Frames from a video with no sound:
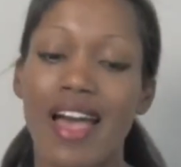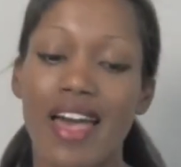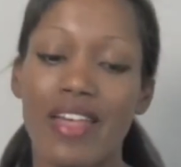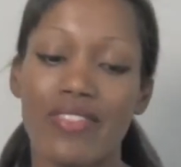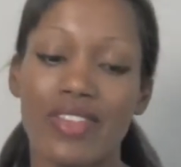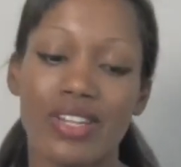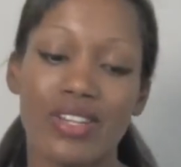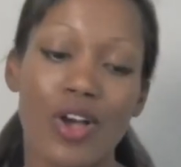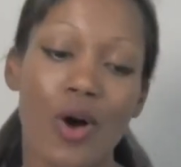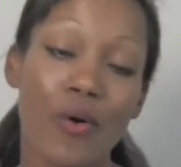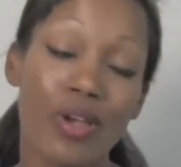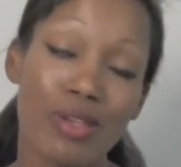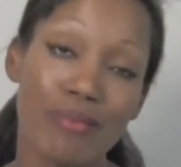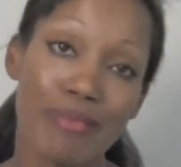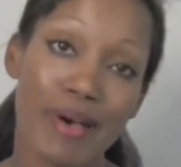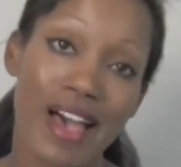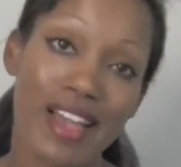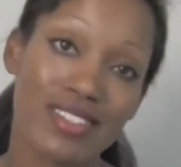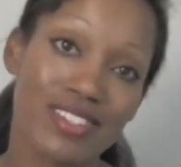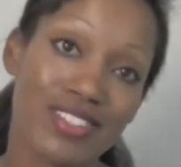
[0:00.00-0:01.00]
And then
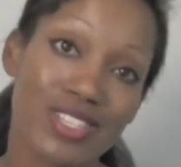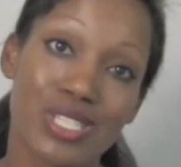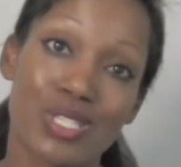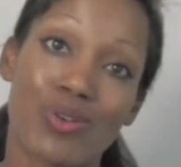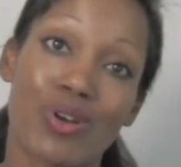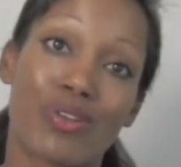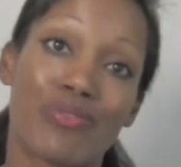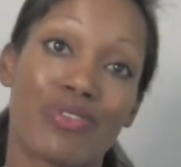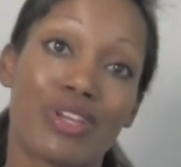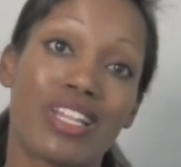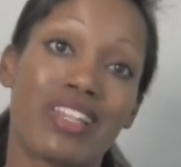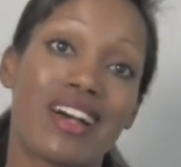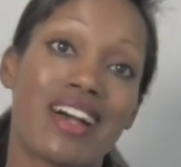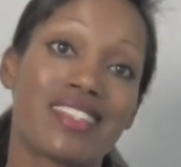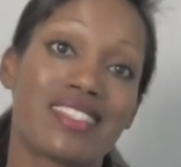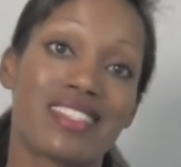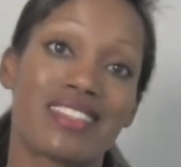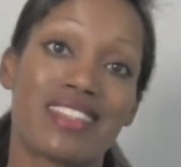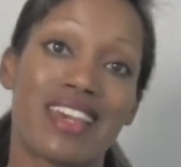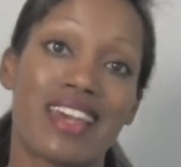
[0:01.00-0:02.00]
going back to the store and
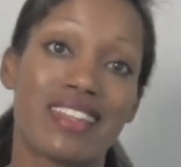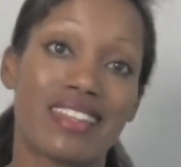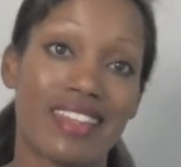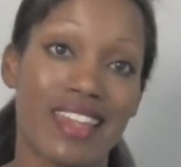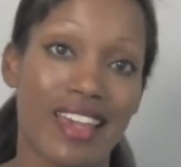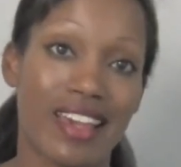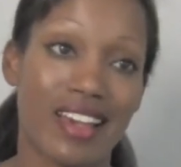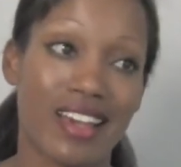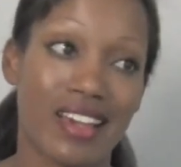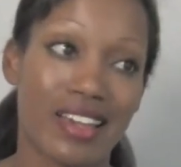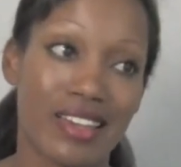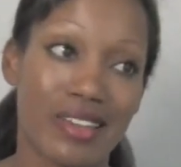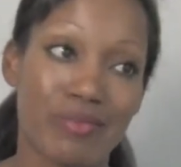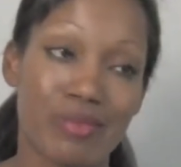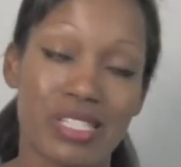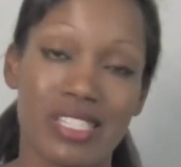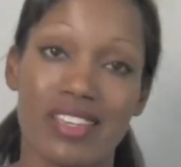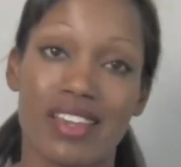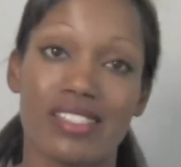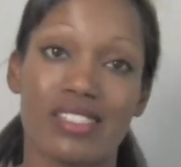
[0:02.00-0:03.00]
realizing that, yeah, I
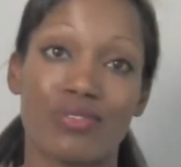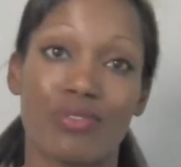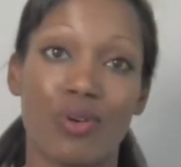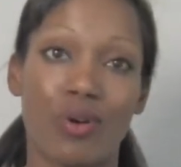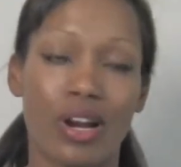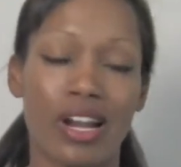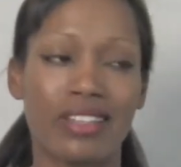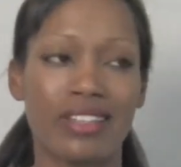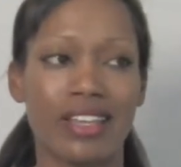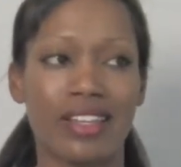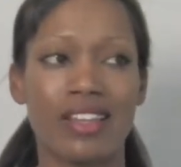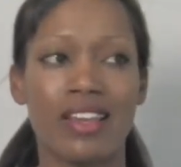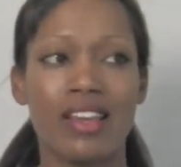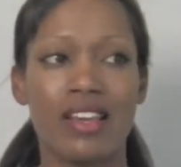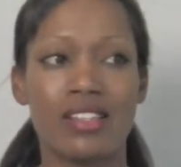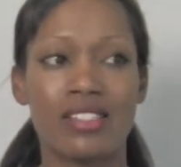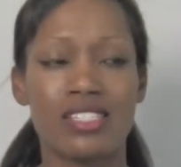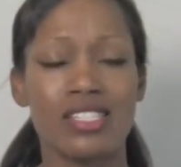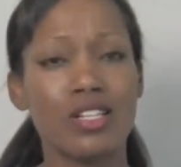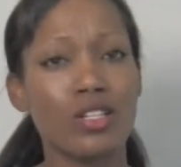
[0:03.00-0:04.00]
am a size four, and then
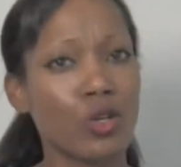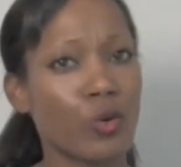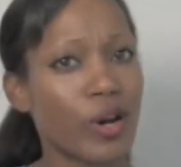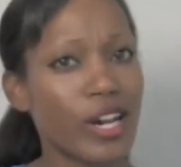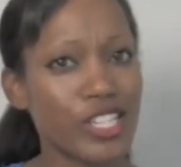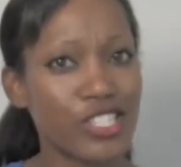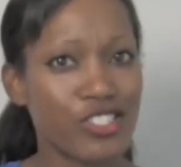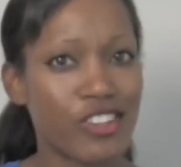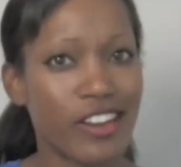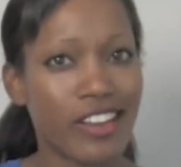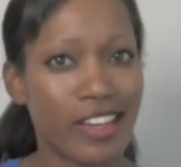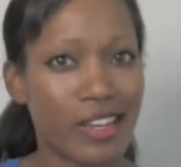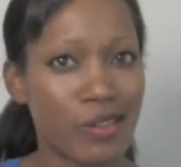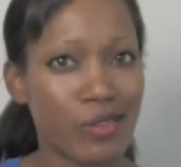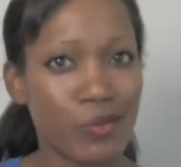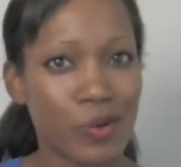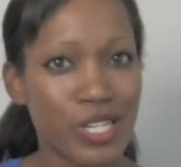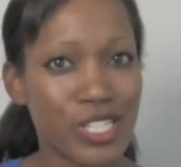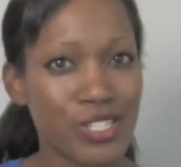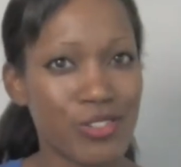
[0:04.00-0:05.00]
still questioning
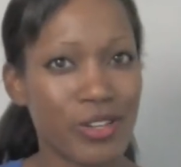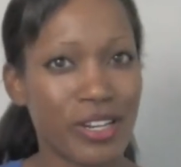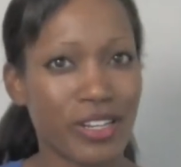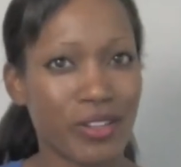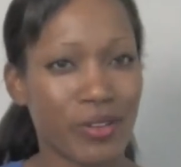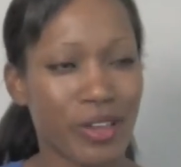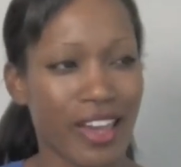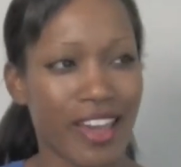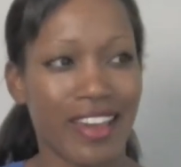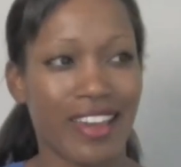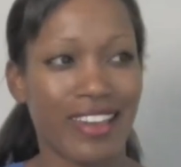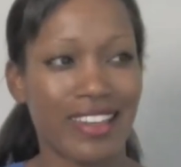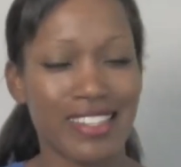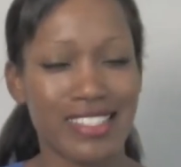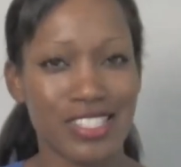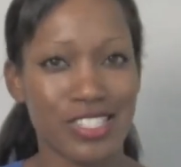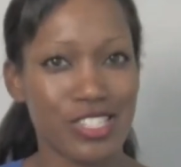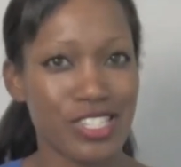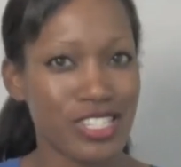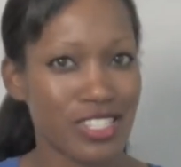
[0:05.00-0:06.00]
it, wondering, okay,
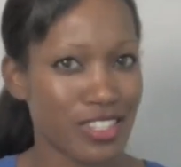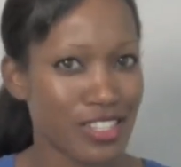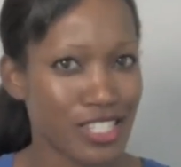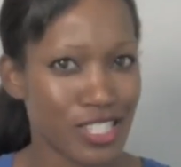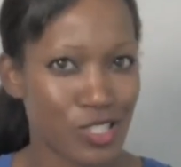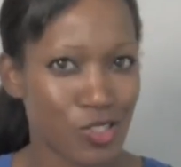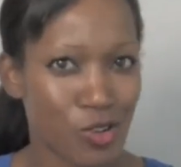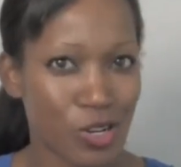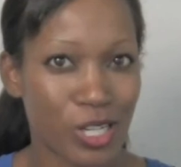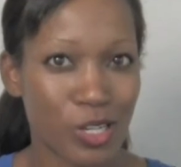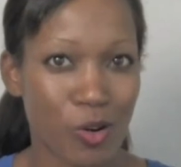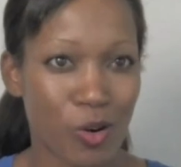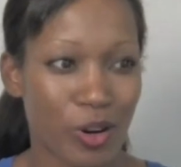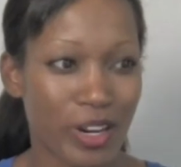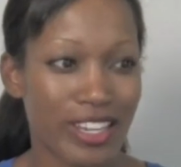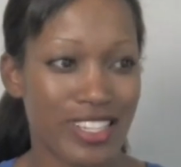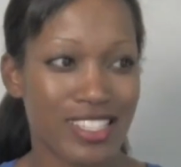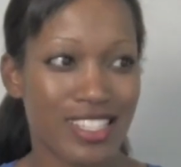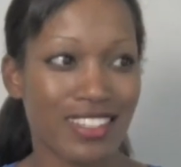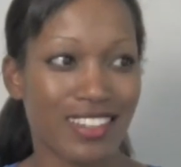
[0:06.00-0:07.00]
is it just this store
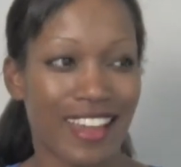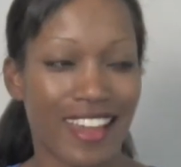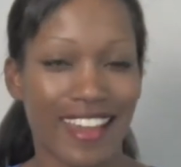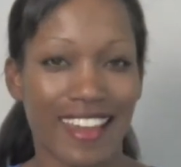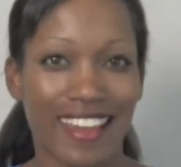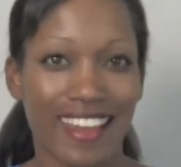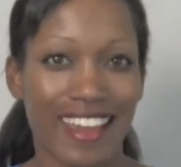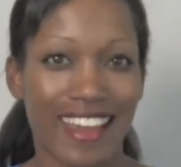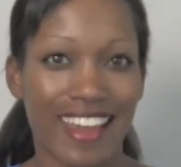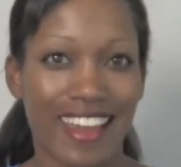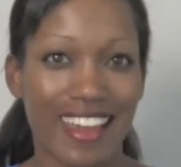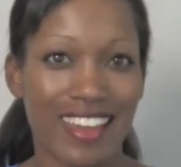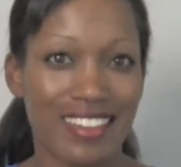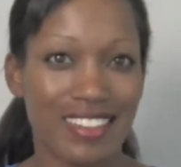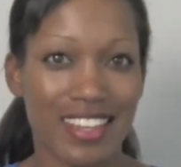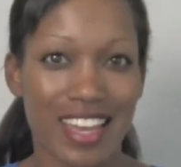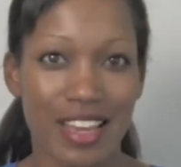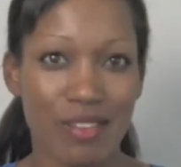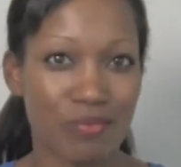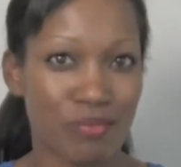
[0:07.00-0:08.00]
or is it like
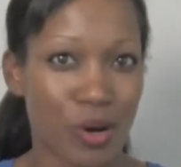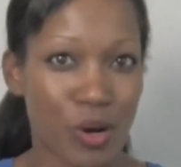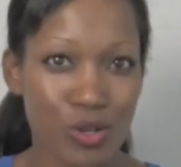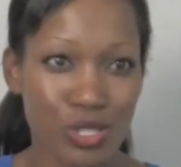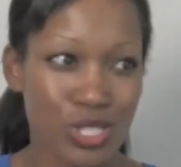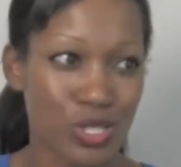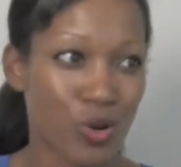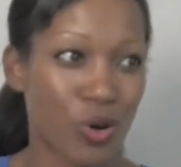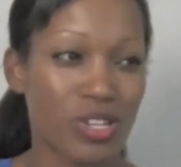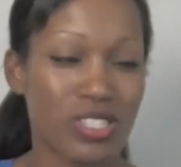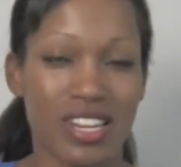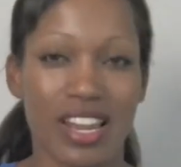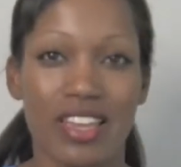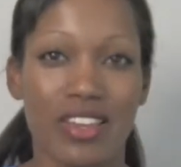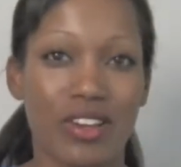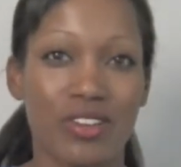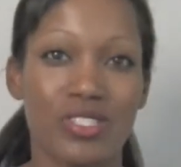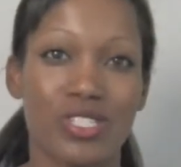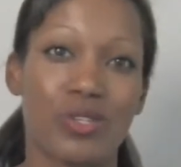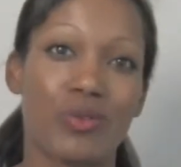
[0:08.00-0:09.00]
most stores that I
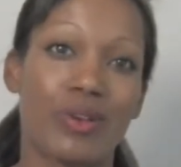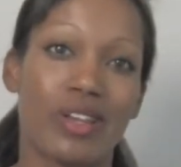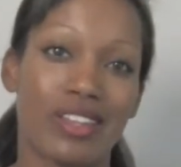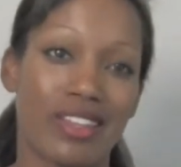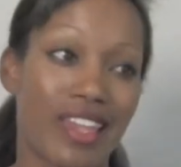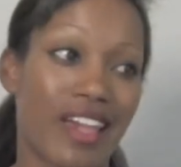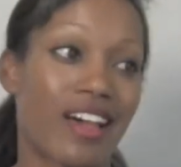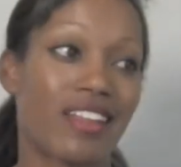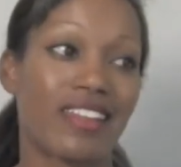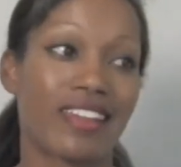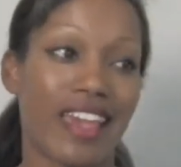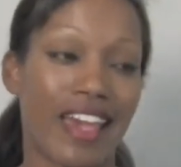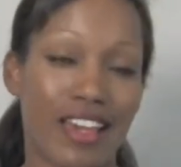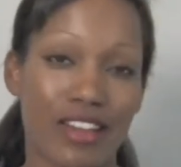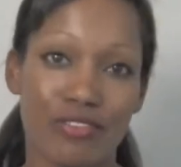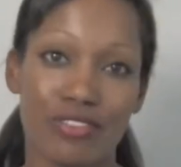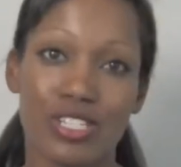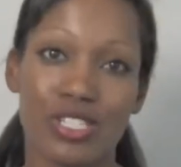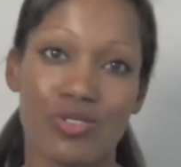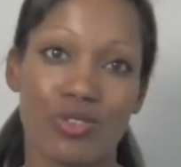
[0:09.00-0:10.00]
go to, and yeah, like
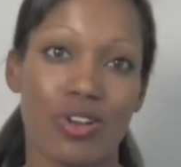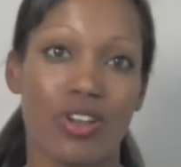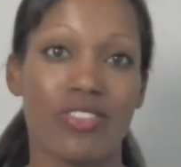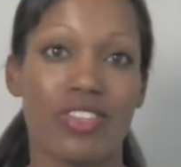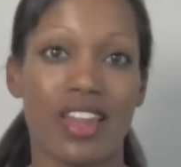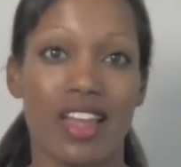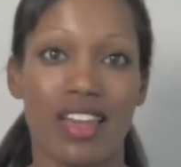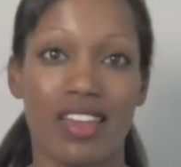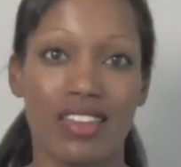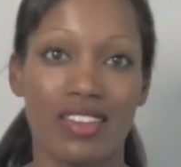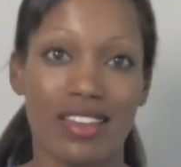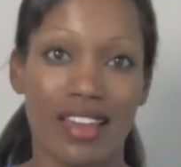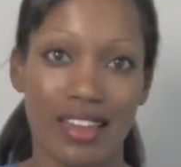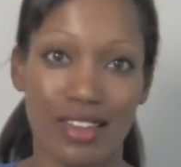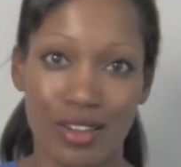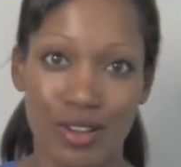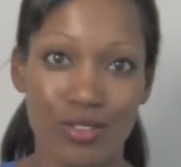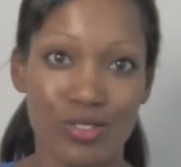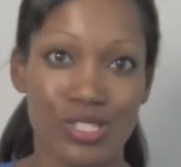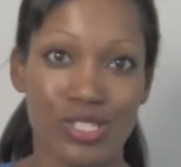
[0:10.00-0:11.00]
every store that I, I
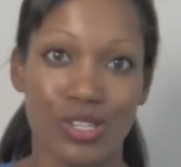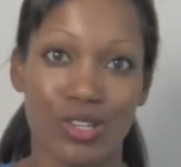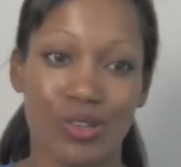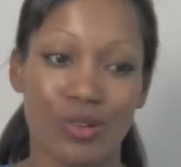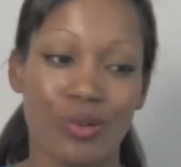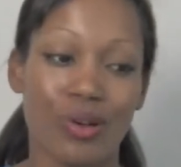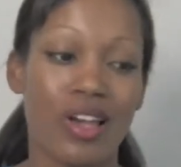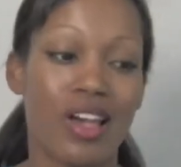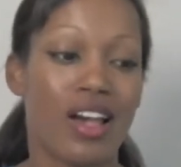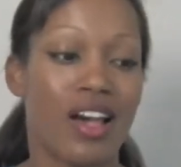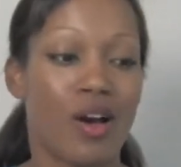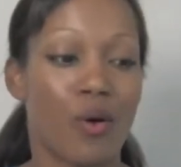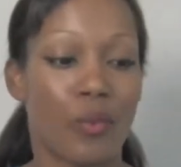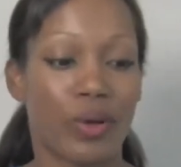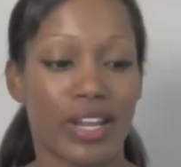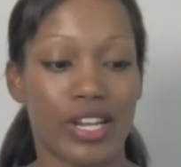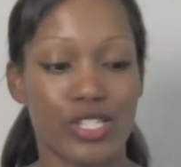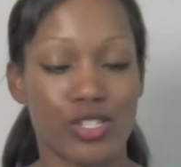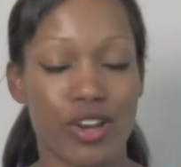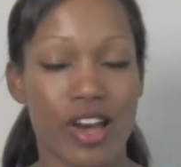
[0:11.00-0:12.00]
go to,
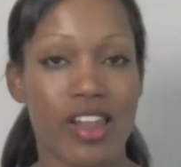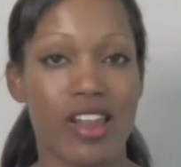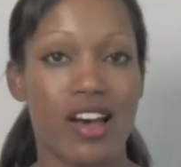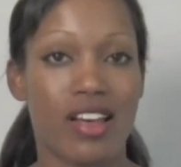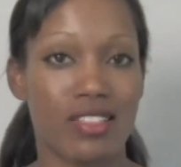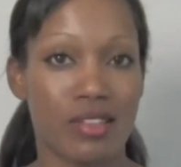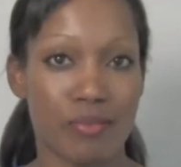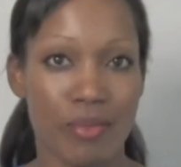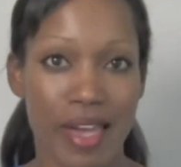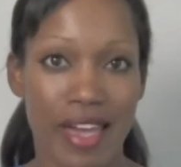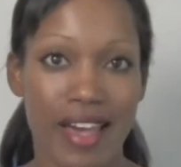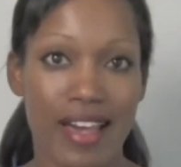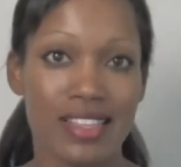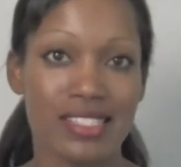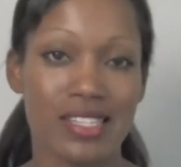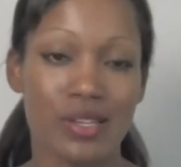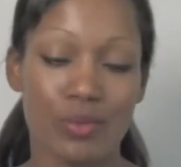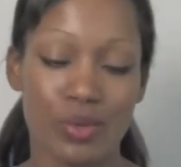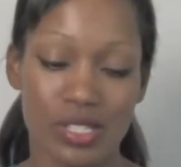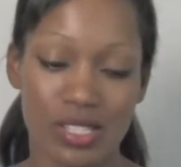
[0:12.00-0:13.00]
when I tried on the
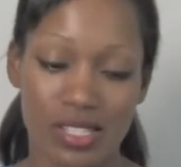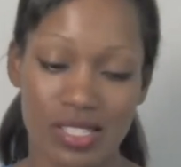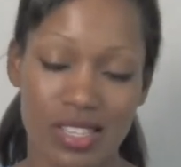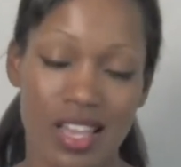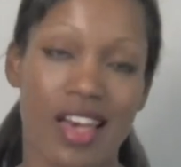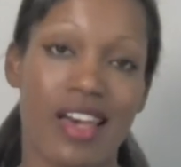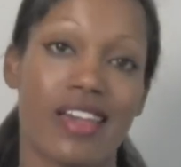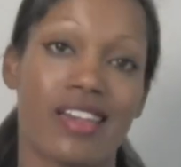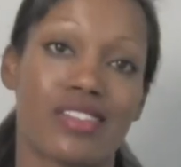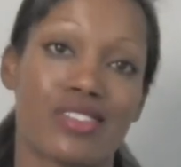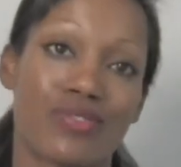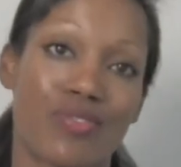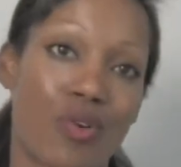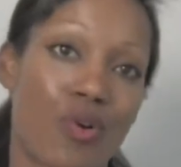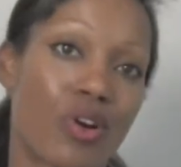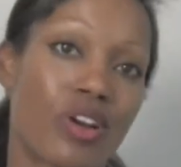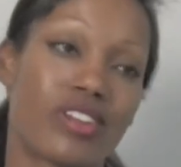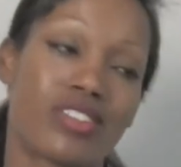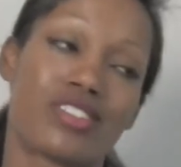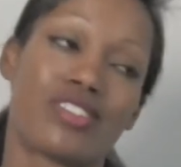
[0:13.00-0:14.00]
pants, it was a size
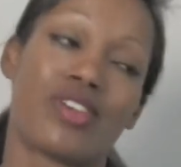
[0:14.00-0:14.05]
four.